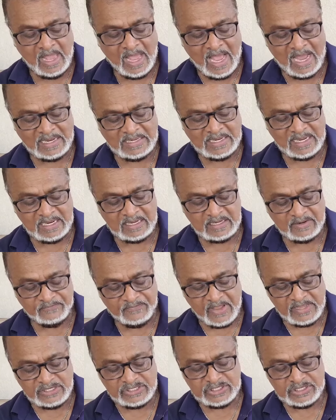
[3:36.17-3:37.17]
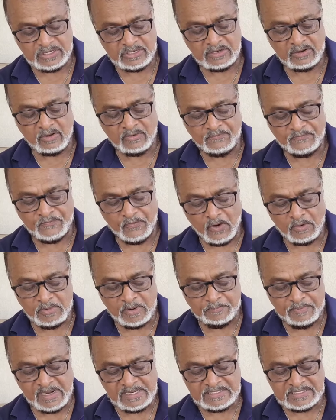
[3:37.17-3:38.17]
had the intervention of
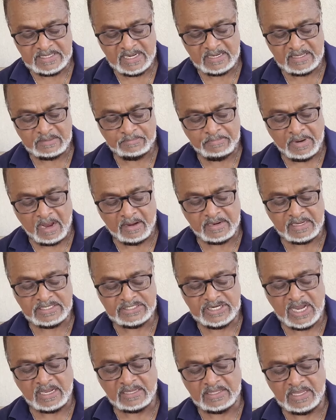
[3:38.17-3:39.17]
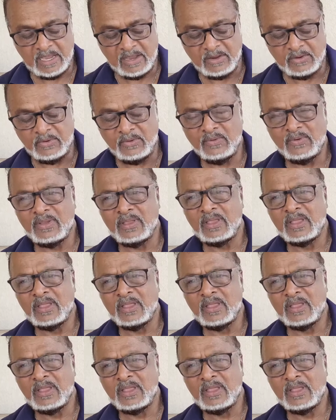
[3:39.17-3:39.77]
former President Bharat Jagdeo,